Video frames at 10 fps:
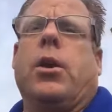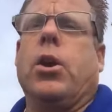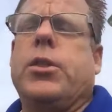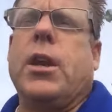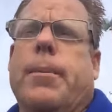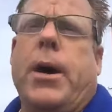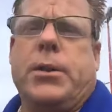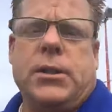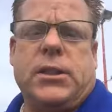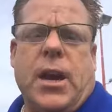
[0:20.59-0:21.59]
The good thing
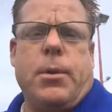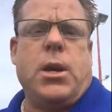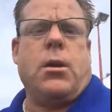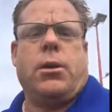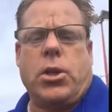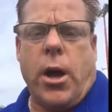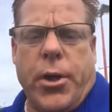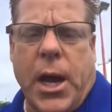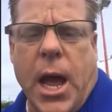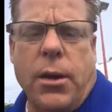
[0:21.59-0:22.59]
about this time of year is
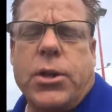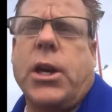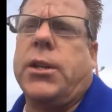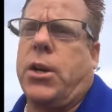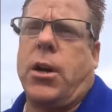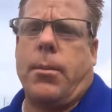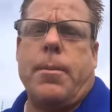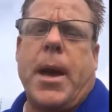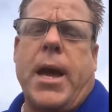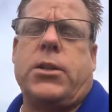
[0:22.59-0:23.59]
all the college kids are
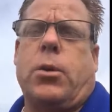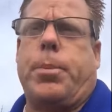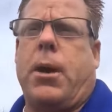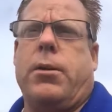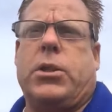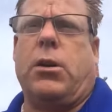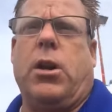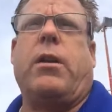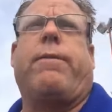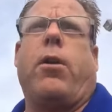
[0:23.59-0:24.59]
coming back, so parents
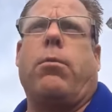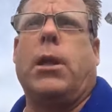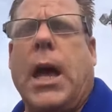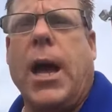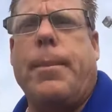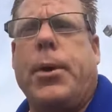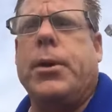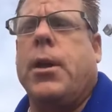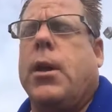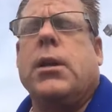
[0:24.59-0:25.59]
are looking for a
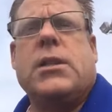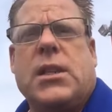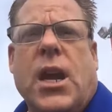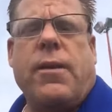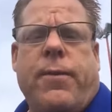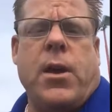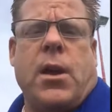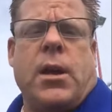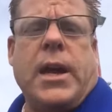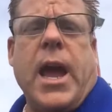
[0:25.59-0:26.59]
reliable, safe,
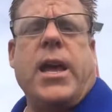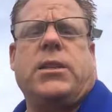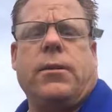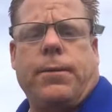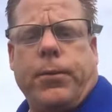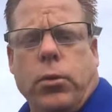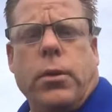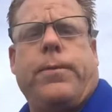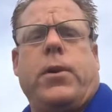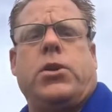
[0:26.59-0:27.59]
gas,
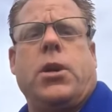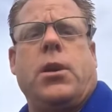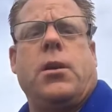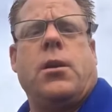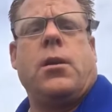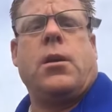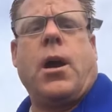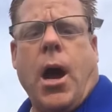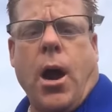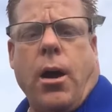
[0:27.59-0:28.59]
fuel efficient
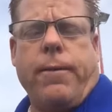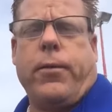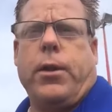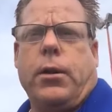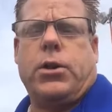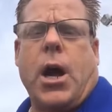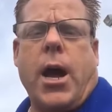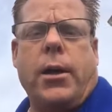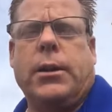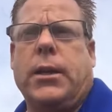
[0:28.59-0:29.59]
car for their
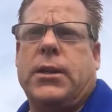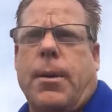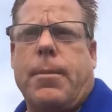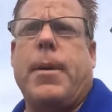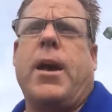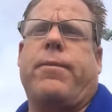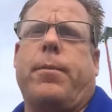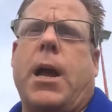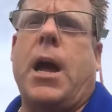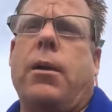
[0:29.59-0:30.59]
child that's coming back
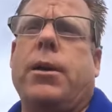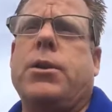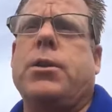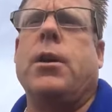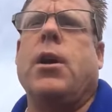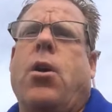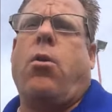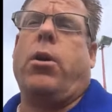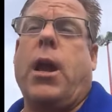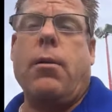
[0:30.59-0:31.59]
from college
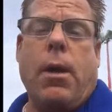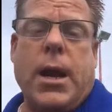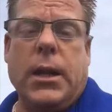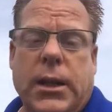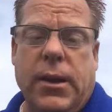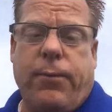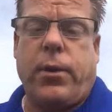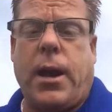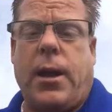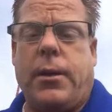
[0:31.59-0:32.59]
or getting ready to leave
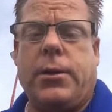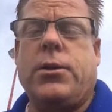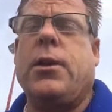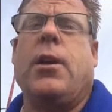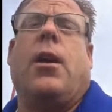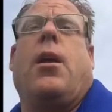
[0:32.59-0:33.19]
for college.